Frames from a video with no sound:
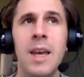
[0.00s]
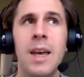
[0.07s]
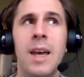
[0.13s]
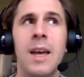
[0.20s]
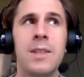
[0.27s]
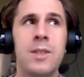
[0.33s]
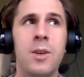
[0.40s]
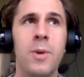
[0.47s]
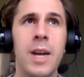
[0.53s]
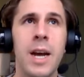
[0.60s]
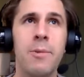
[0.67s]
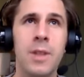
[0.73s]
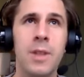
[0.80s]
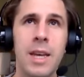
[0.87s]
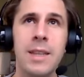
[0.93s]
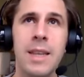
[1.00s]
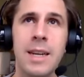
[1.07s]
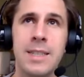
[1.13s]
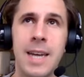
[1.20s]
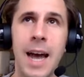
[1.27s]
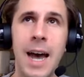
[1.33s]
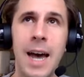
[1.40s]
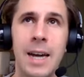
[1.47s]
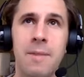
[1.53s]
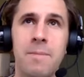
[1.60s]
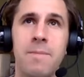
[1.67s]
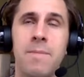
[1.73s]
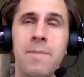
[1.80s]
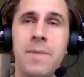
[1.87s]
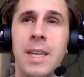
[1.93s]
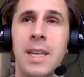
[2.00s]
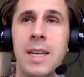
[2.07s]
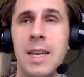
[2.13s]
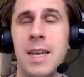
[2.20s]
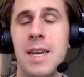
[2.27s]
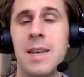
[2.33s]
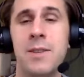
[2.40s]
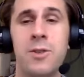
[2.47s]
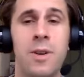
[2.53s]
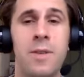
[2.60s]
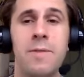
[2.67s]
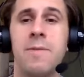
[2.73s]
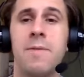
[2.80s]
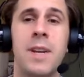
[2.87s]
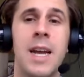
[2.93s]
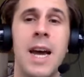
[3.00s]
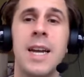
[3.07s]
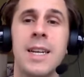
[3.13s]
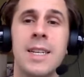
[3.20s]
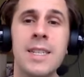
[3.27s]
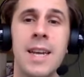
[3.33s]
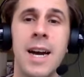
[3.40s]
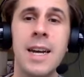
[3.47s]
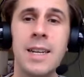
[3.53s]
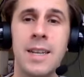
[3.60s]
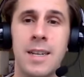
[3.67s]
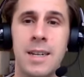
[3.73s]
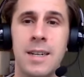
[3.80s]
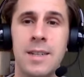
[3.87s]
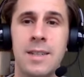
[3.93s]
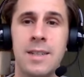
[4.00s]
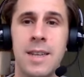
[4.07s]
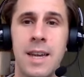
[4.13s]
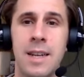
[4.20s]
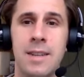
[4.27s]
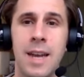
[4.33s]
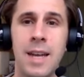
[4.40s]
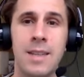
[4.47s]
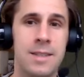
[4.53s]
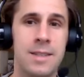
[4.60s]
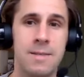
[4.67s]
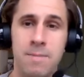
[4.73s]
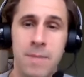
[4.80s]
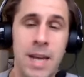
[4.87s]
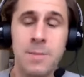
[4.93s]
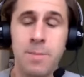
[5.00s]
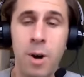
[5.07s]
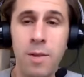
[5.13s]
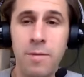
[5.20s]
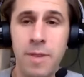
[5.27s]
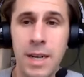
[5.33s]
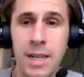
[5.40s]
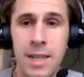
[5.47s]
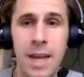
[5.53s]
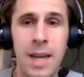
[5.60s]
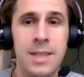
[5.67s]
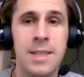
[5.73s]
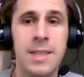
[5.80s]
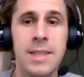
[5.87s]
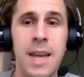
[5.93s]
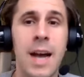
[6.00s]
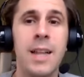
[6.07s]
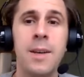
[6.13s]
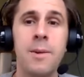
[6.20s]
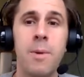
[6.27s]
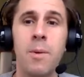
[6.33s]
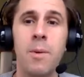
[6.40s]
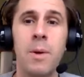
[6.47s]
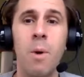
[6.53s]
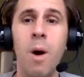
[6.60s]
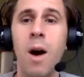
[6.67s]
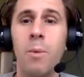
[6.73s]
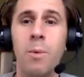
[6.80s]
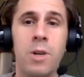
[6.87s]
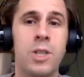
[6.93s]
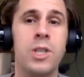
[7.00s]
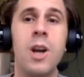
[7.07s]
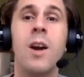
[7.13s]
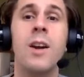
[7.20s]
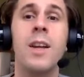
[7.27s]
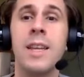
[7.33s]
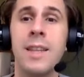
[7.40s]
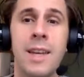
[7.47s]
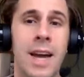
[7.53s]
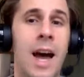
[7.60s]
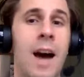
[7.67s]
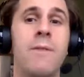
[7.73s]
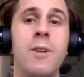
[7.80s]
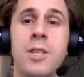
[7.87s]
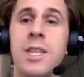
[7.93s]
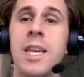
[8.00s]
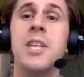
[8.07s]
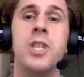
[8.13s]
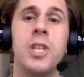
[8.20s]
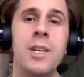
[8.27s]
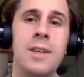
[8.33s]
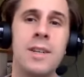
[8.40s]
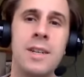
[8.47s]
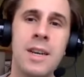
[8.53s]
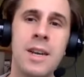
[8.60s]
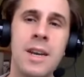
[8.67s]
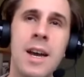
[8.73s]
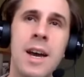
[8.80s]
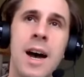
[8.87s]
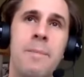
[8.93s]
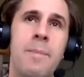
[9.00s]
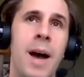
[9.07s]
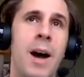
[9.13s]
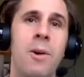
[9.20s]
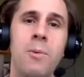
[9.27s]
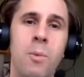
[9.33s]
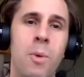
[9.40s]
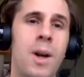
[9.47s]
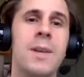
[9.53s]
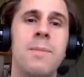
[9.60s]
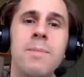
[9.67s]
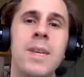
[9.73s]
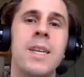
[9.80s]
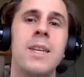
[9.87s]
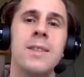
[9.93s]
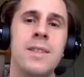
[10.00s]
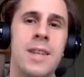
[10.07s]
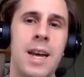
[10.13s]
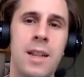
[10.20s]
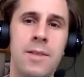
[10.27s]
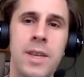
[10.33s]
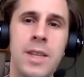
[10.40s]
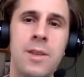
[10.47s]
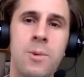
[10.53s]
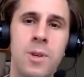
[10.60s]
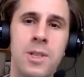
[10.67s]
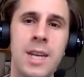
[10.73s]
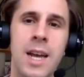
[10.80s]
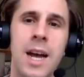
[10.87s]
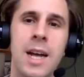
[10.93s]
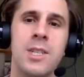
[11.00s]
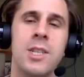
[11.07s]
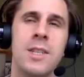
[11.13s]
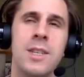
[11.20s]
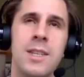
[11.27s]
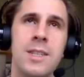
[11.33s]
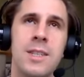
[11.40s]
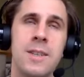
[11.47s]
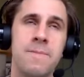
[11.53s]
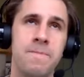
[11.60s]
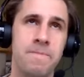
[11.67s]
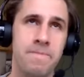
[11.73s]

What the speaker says: And so when I relayed that to Adam, he sort of got excited and said, "That's perfect. That's exactly what we want. We're starting the conversation about what it means to elevate the world's consciousness." And